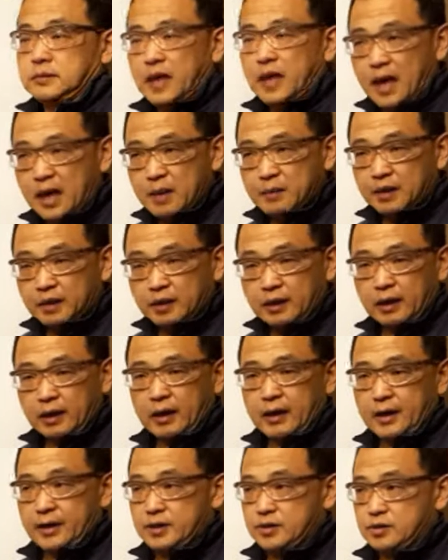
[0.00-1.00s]
coming
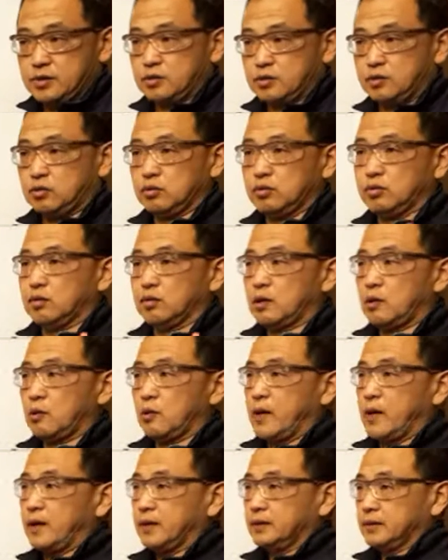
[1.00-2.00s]
clients to look
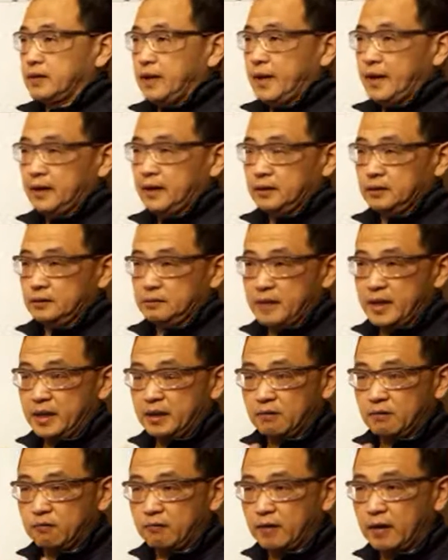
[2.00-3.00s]
around and
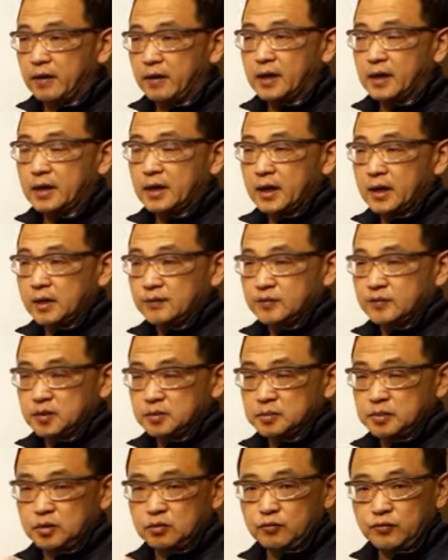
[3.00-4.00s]
make a very
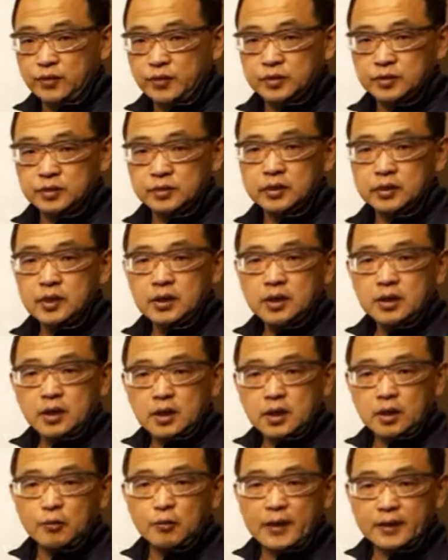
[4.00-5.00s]
comfortable view
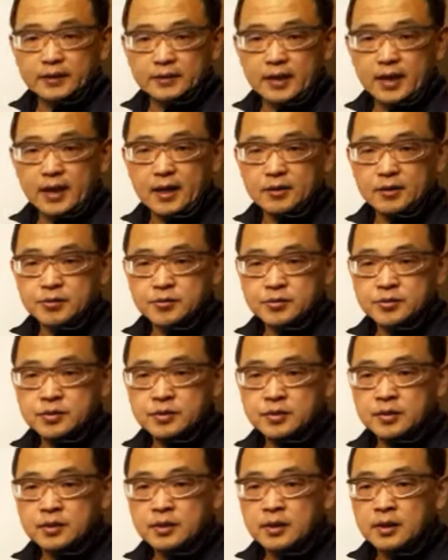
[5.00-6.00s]
around the
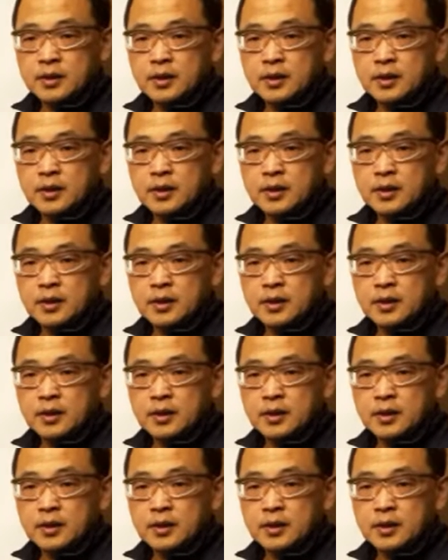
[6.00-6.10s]
house.